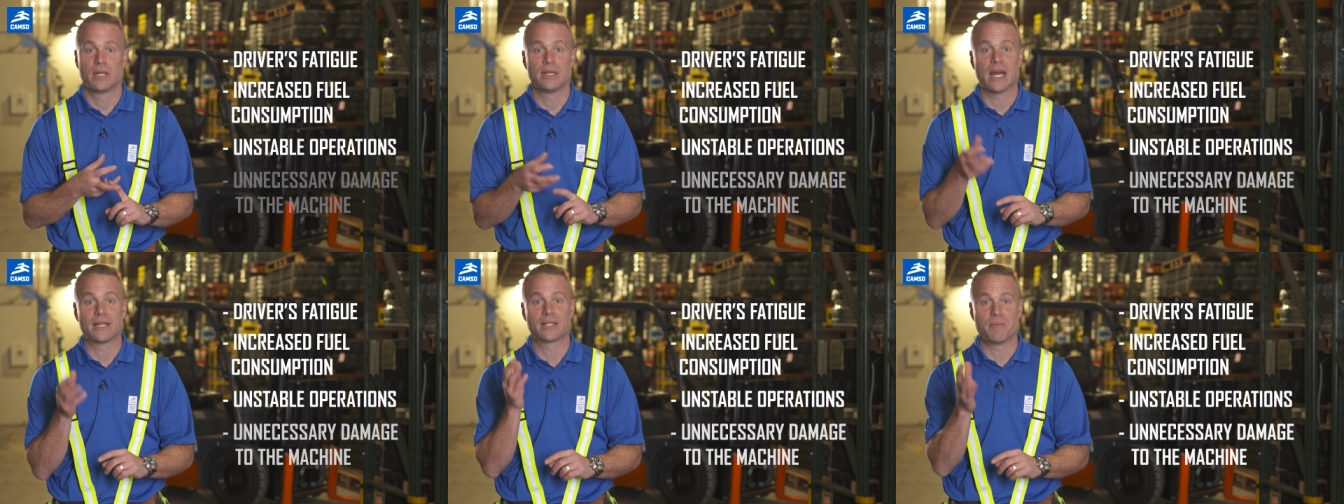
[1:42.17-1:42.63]

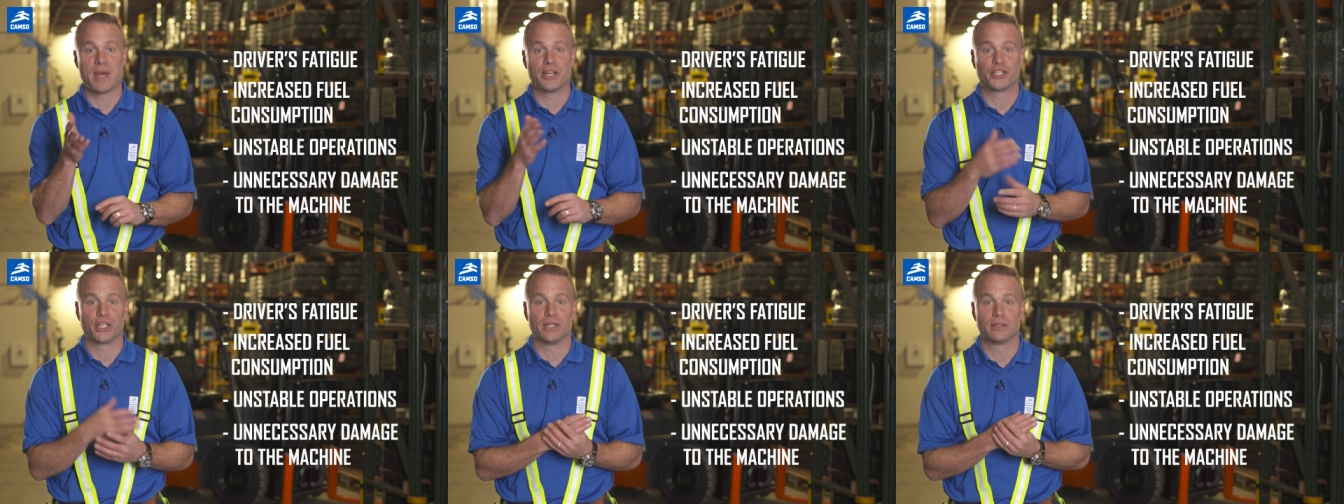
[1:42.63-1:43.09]
not to
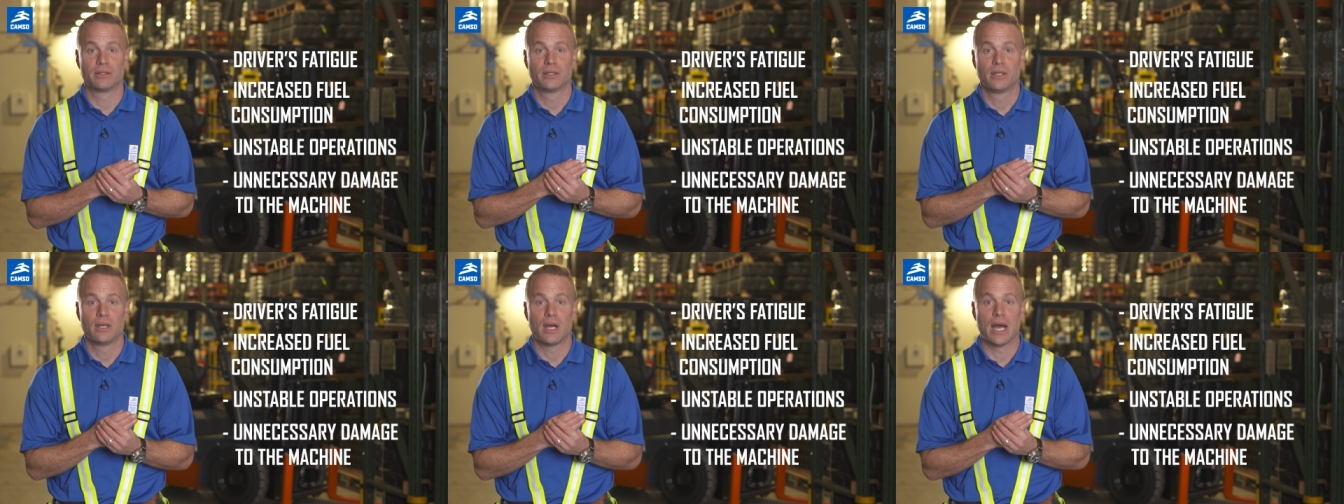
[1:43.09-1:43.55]
mention
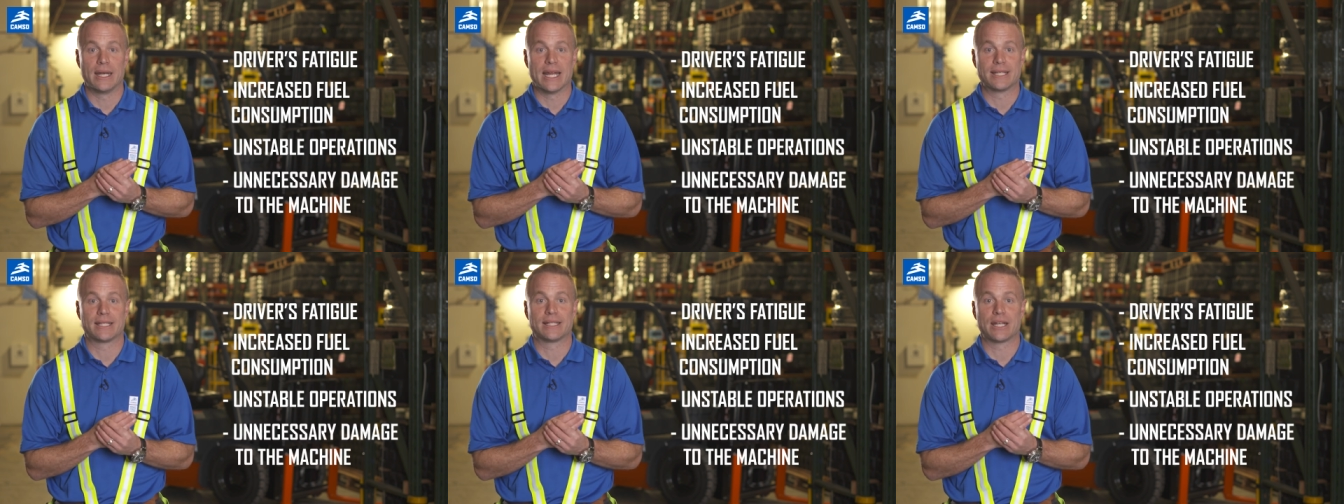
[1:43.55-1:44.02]

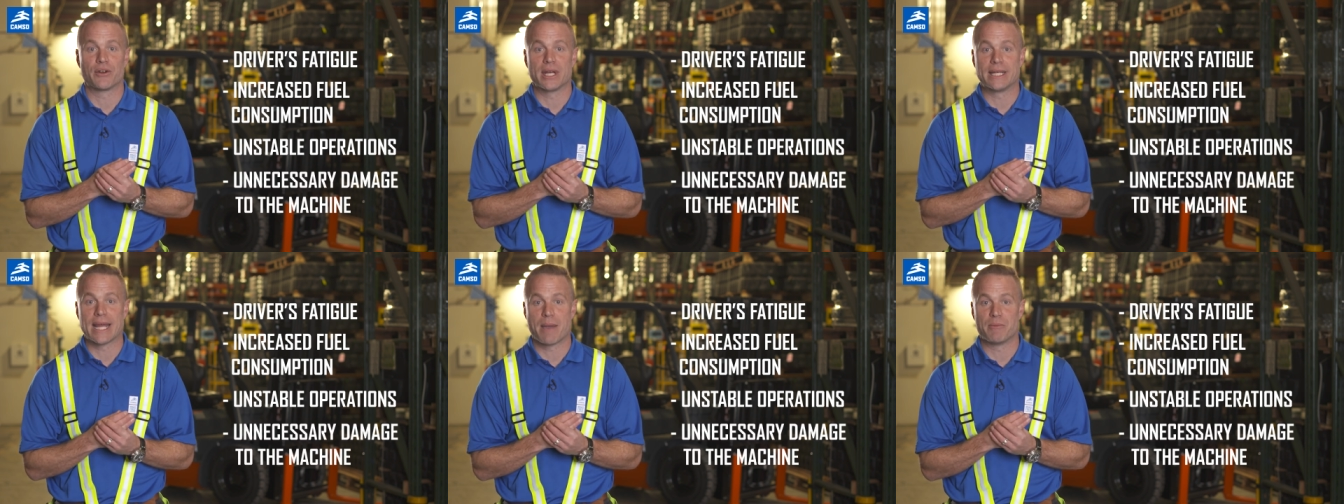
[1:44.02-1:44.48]

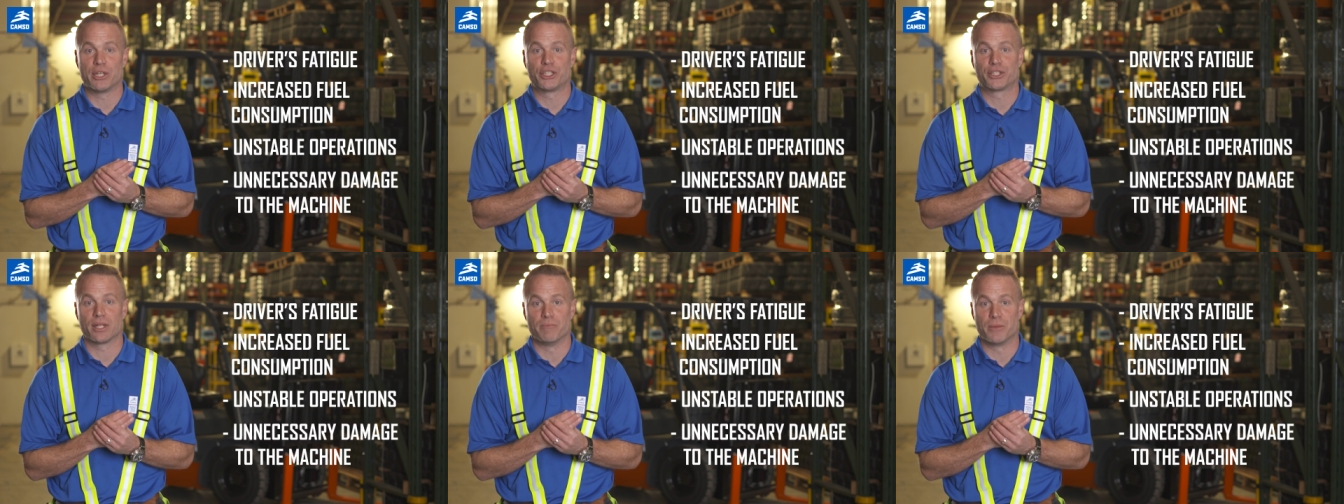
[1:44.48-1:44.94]
unnecessary
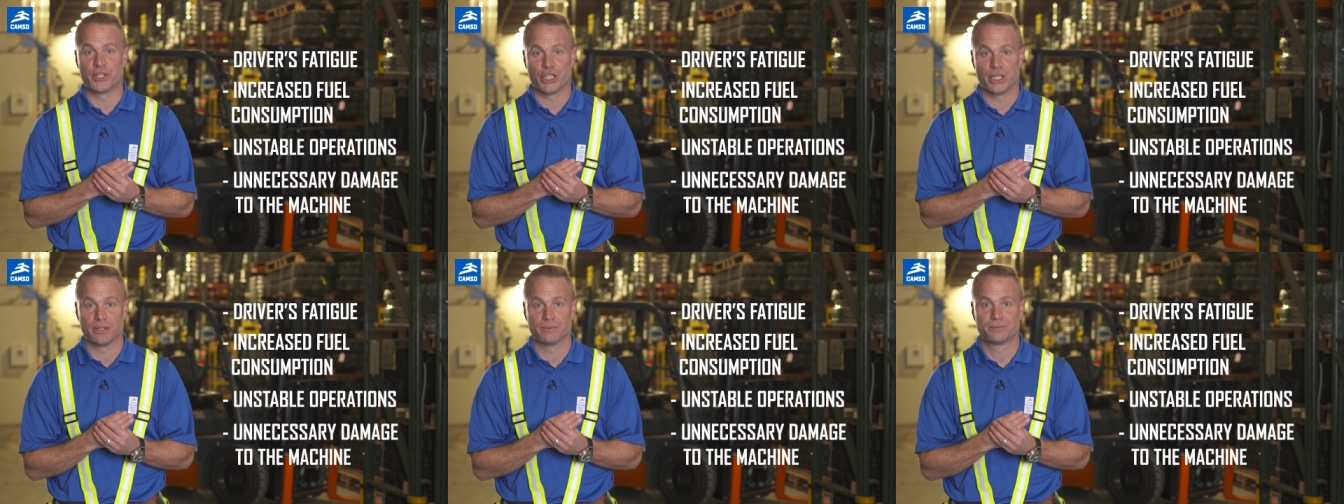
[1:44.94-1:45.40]
damage to the
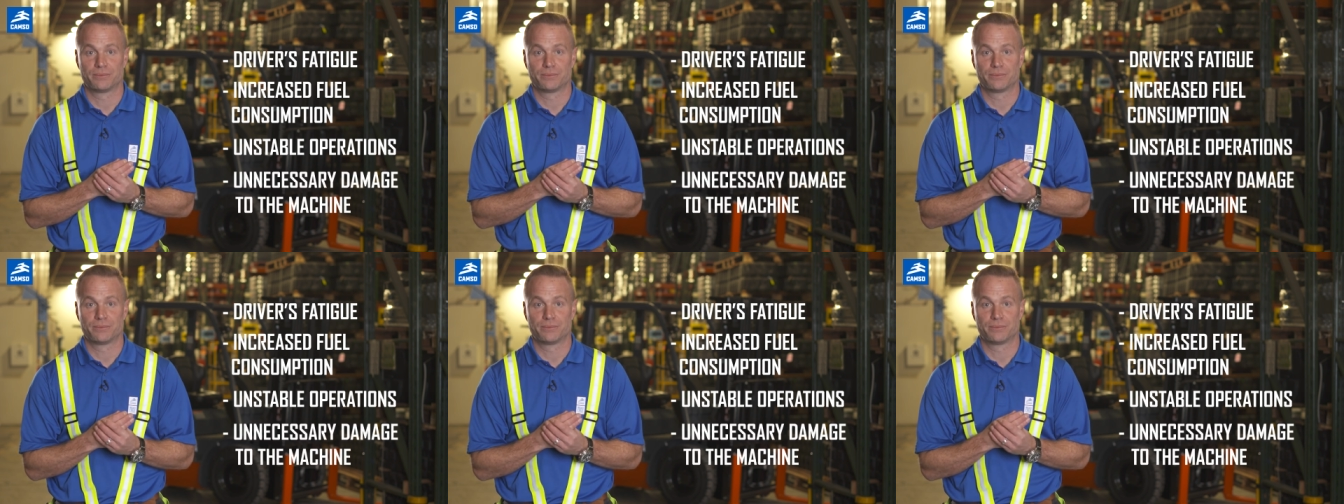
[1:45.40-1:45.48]
machine.